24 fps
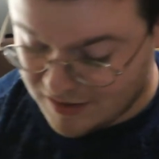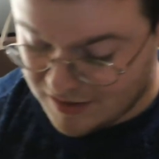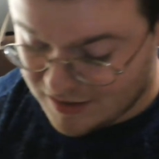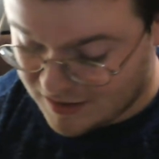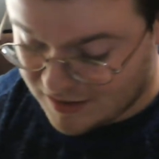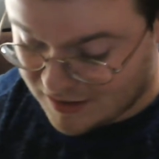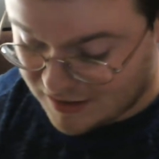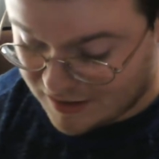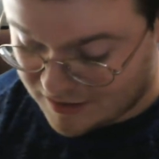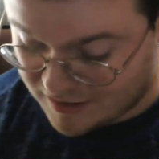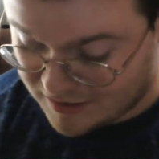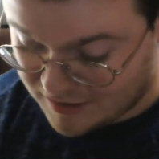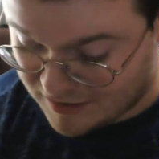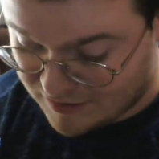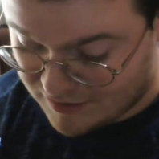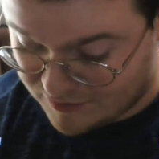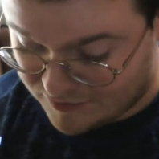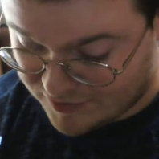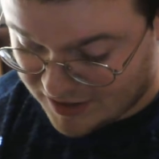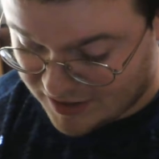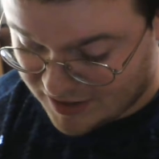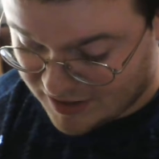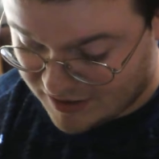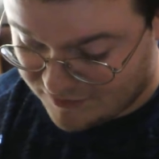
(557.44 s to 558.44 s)
And then
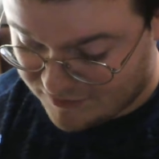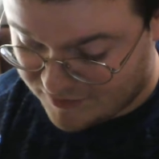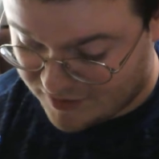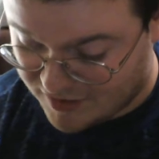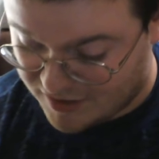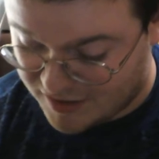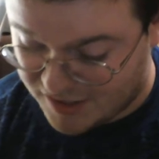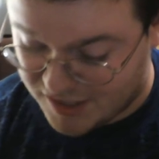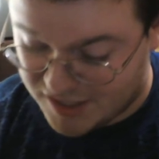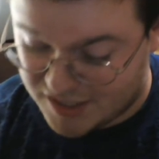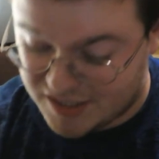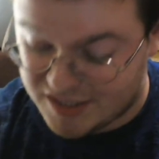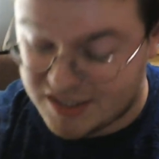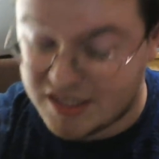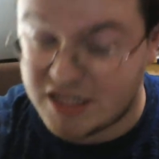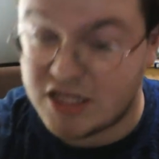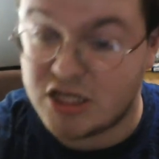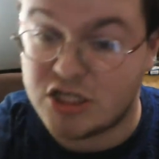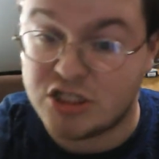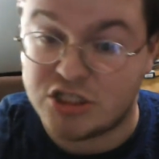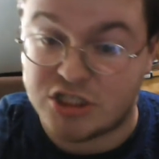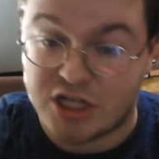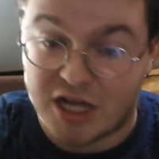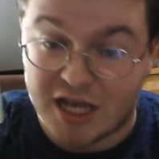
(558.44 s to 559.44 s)
we have
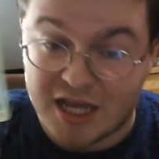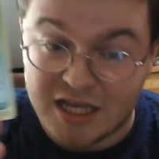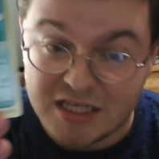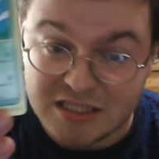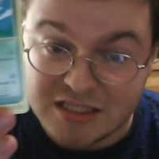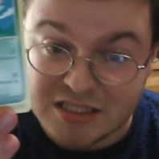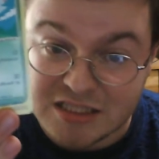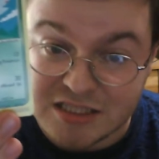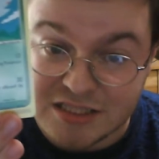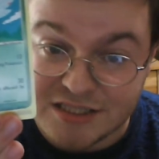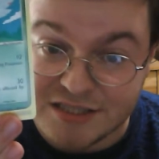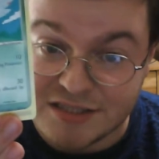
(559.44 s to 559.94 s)
Ninjask.